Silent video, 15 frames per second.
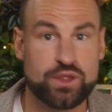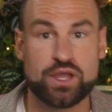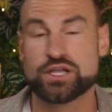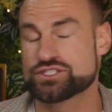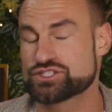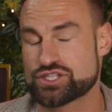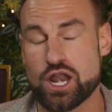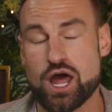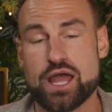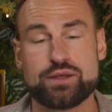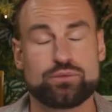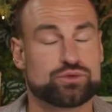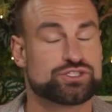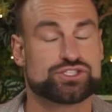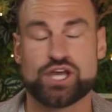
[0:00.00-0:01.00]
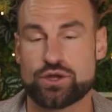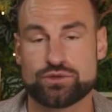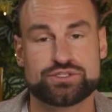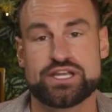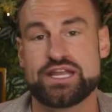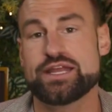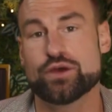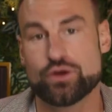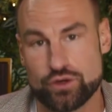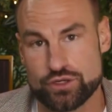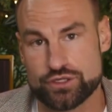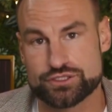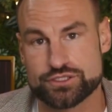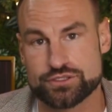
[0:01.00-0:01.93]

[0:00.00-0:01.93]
Sly was totally hooked.